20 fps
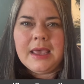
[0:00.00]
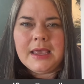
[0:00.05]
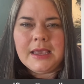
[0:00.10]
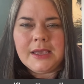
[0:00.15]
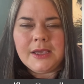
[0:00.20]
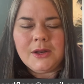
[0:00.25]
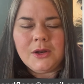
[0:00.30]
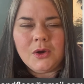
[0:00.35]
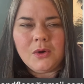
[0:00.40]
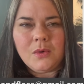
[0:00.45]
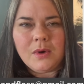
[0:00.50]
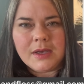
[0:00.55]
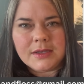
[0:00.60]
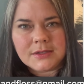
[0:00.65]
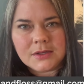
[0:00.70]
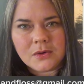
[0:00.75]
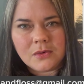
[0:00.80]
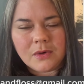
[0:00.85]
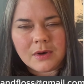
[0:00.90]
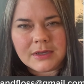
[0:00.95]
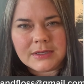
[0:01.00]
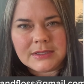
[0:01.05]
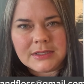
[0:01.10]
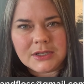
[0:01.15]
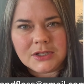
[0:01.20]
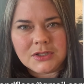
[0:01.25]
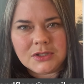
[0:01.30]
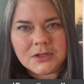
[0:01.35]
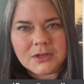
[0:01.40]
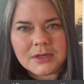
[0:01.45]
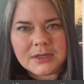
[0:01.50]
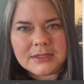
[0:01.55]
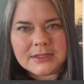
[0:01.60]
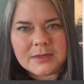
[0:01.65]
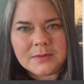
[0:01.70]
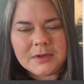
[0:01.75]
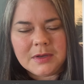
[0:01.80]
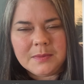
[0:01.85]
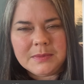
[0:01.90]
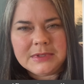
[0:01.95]
you know, as a cross stitcher,
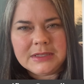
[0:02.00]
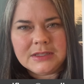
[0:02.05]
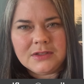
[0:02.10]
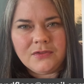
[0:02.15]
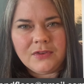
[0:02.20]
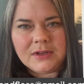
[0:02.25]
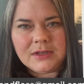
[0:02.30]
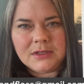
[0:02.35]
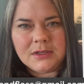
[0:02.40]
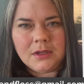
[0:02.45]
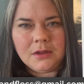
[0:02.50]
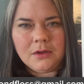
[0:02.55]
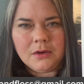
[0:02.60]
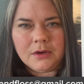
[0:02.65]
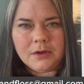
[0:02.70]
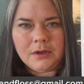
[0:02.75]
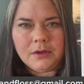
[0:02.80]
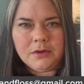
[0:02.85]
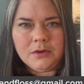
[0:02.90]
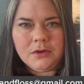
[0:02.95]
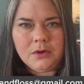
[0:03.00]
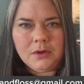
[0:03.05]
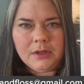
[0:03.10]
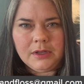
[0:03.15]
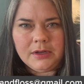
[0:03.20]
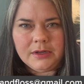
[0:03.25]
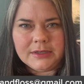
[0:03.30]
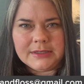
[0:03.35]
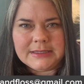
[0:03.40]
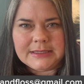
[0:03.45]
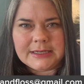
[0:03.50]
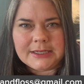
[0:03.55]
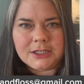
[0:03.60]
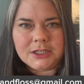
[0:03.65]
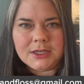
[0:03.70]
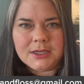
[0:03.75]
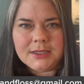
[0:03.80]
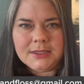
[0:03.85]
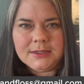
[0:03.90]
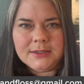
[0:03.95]
sometimes it's fun to learn new little
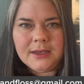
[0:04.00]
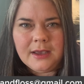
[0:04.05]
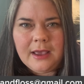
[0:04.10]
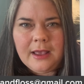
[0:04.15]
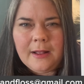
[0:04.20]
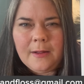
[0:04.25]
stitches,